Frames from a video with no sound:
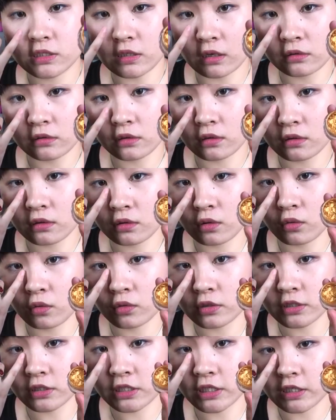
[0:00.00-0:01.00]
on the
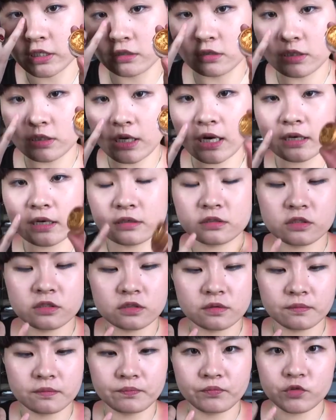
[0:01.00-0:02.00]
lower tear duct
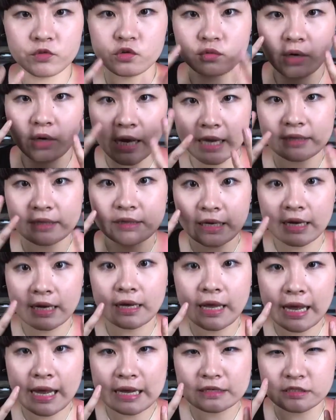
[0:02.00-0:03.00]
to add that
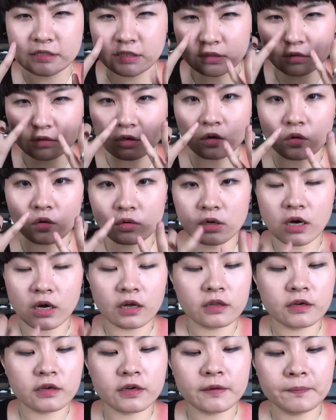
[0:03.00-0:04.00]
accent gold
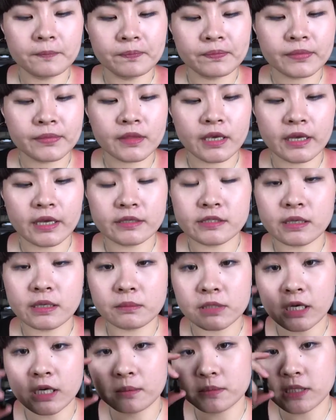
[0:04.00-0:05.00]
color. And
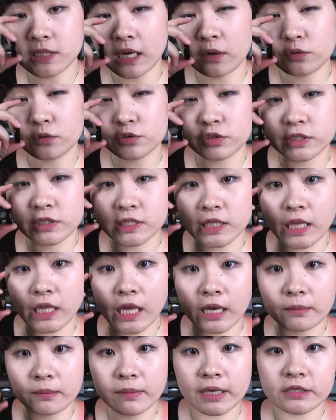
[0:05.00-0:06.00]
sometimes I would just
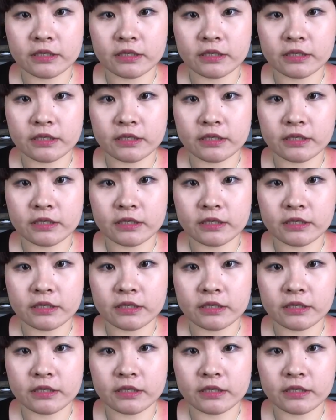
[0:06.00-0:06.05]
line my